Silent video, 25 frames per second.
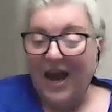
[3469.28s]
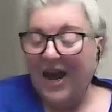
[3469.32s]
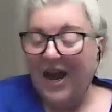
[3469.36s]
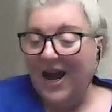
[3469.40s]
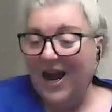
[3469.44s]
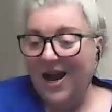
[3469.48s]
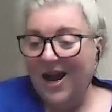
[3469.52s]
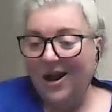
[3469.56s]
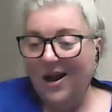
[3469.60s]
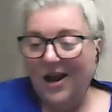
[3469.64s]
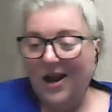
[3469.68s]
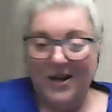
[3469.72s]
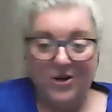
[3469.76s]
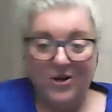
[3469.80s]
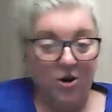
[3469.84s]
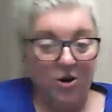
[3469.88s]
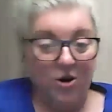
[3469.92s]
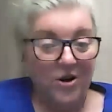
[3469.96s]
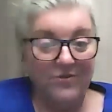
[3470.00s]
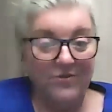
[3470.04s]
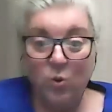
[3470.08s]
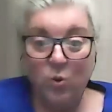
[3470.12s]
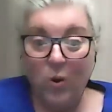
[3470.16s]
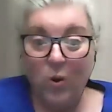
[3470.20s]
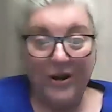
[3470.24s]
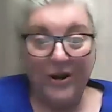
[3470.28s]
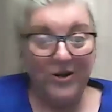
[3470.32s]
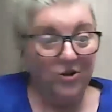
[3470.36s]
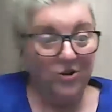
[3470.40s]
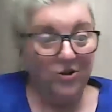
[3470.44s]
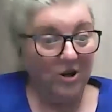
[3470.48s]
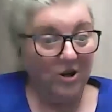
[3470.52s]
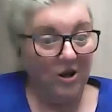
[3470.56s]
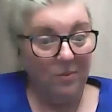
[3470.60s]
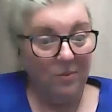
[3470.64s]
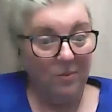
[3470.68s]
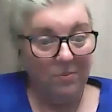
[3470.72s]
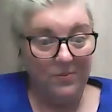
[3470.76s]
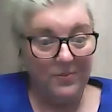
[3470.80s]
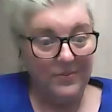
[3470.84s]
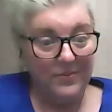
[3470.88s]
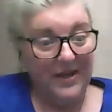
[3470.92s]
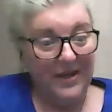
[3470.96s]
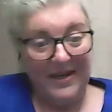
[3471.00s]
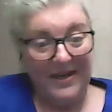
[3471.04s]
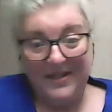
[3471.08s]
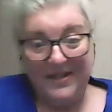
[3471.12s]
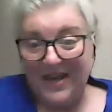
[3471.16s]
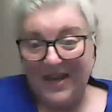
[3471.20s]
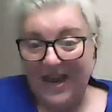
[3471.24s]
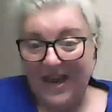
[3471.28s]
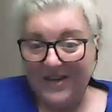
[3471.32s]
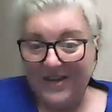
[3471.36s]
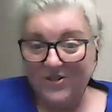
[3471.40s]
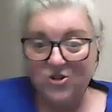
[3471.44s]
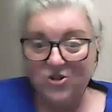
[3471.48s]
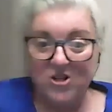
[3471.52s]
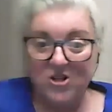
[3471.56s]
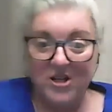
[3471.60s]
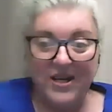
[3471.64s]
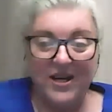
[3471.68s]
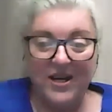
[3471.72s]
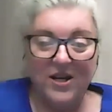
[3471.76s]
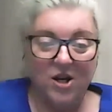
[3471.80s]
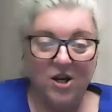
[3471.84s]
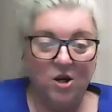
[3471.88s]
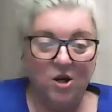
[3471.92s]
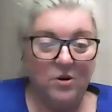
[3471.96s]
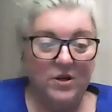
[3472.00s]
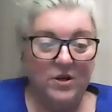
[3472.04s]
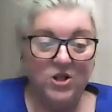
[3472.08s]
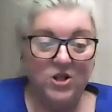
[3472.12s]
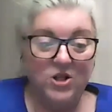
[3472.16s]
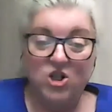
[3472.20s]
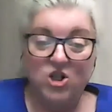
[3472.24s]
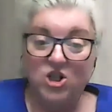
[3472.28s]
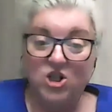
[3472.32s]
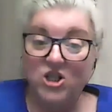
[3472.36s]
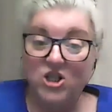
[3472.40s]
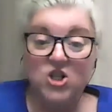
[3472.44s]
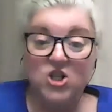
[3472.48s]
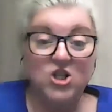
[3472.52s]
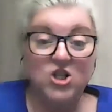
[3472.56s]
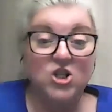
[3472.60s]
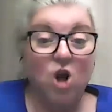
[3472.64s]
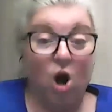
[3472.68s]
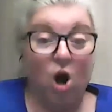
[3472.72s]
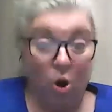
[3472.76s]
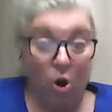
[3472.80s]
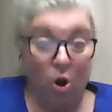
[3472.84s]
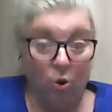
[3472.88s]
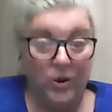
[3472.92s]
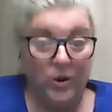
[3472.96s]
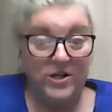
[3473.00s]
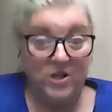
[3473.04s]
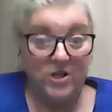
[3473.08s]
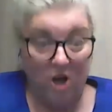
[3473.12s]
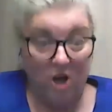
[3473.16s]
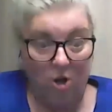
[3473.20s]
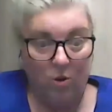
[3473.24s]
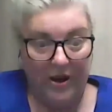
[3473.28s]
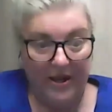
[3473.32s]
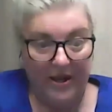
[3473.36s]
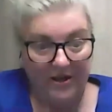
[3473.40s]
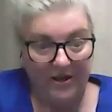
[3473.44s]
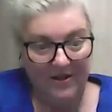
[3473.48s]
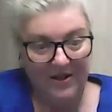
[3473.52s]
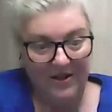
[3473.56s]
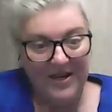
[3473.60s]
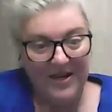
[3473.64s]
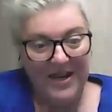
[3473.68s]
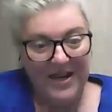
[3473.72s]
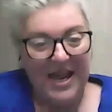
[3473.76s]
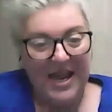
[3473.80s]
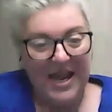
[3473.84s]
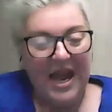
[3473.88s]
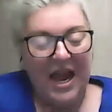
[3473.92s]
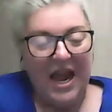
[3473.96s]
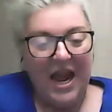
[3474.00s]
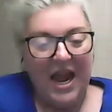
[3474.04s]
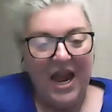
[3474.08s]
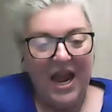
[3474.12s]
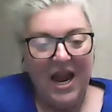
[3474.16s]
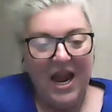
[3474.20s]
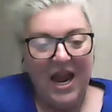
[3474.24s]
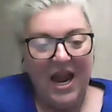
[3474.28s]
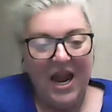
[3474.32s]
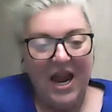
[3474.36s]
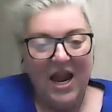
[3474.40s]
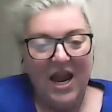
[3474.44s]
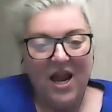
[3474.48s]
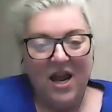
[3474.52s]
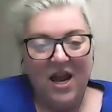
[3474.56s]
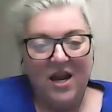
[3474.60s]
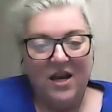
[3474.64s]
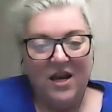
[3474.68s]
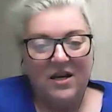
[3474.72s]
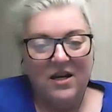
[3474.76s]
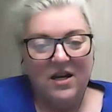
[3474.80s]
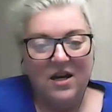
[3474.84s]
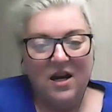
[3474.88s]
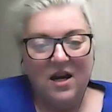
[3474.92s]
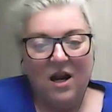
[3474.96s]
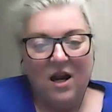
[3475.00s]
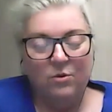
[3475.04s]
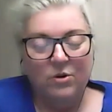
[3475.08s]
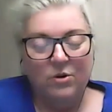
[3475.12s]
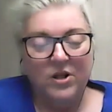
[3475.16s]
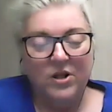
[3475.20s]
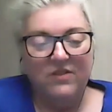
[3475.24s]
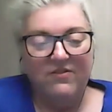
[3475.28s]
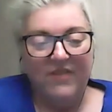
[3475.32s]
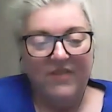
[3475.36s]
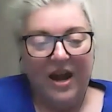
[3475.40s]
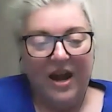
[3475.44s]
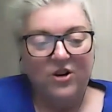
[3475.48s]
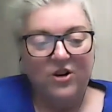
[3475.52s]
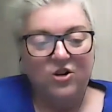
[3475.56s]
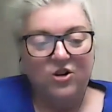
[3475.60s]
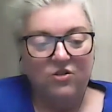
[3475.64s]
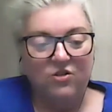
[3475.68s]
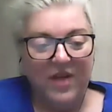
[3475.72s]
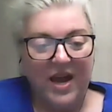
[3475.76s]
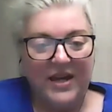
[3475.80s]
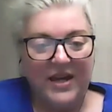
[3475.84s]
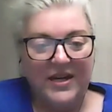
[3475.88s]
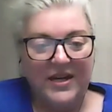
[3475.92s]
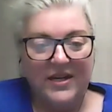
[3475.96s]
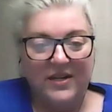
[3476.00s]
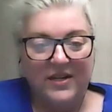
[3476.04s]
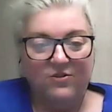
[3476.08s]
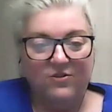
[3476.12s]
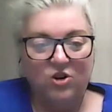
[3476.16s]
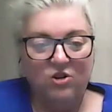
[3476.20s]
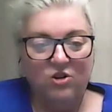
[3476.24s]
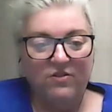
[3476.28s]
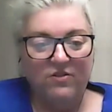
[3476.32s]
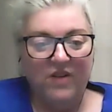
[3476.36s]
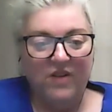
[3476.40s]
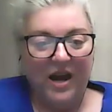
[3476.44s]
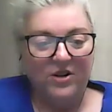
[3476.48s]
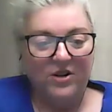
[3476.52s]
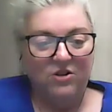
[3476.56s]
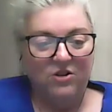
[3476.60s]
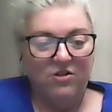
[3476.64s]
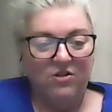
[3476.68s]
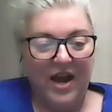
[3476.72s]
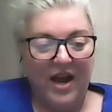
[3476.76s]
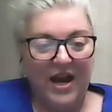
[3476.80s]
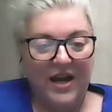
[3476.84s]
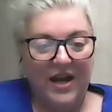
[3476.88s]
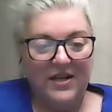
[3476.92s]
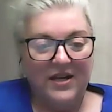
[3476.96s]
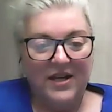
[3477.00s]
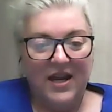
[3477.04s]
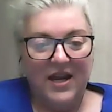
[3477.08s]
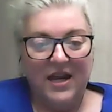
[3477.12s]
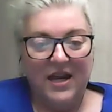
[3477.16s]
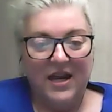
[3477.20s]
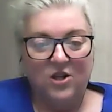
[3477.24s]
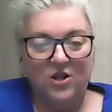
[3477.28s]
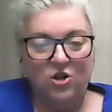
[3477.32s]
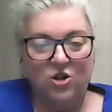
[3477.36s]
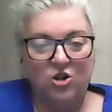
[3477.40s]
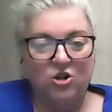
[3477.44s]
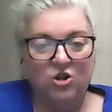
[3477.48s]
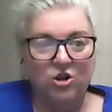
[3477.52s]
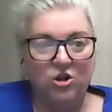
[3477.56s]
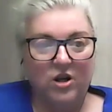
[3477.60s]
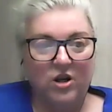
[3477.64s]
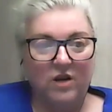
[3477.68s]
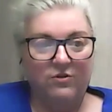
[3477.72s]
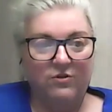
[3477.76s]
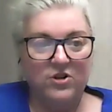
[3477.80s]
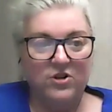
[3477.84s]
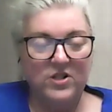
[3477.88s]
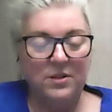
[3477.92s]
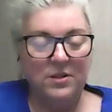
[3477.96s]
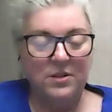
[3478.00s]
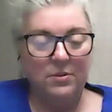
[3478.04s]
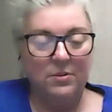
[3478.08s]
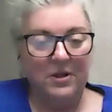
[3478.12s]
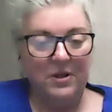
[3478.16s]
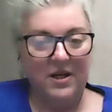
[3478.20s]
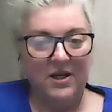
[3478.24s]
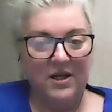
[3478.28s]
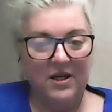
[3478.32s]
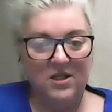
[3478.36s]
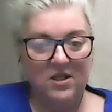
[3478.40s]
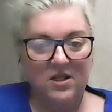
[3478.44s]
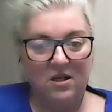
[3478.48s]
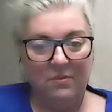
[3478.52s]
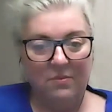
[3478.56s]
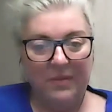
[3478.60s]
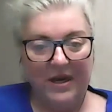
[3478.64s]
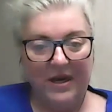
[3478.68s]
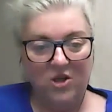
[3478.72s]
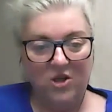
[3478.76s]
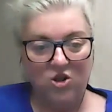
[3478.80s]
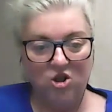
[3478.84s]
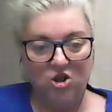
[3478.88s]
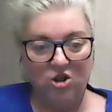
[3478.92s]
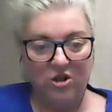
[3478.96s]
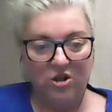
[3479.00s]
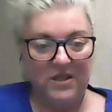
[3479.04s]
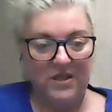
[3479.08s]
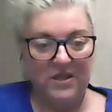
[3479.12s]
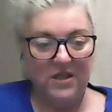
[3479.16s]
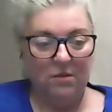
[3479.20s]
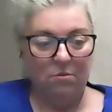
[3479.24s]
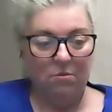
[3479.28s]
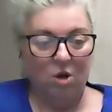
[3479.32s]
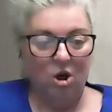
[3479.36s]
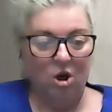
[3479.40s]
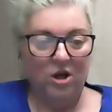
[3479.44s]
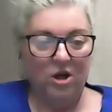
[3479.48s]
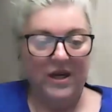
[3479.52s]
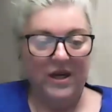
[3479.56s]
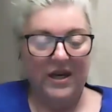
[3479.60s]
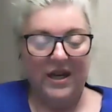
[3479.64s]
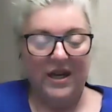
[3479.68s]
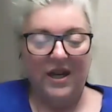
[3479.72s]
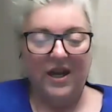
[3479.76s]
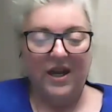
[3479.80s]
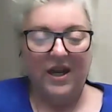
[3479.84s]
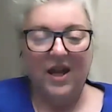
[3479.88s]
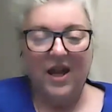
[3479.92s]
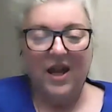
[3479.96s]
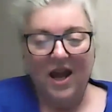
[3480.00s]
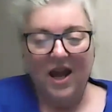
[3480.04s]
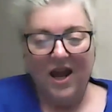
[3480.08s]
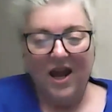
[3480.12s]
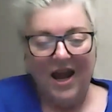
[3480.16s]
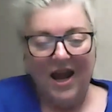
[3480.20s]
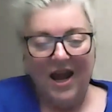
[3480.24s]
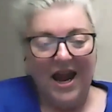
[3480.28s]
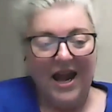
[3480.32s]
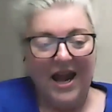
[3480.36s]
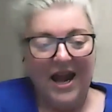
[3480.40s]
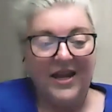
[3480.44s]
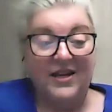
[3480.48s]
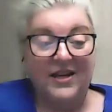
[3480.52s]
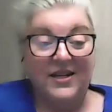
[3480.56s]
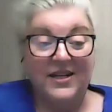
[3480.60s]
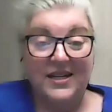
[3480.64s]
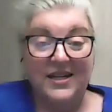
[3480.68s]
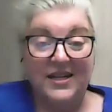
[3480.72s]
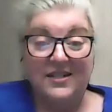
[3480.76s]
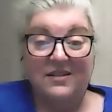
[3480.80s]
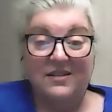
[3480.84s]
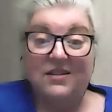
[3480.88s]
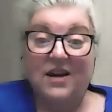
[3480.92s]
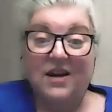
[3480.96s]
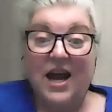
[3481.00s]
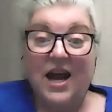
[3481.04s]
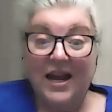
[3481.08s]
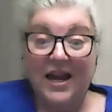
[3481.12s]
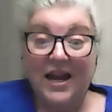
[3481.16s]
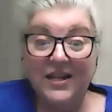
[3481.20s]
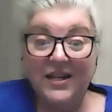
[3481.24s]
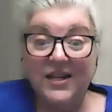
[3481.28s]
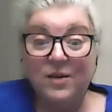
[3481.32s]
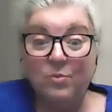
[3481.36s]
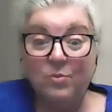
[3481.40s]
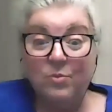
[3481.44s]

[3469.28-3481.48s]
Uh, I don't have to wind her up and ask her to get going. She's just always going. And I really value that. And if you value that and you're looking for somebody to manage your LinkedIn marketing, I can highly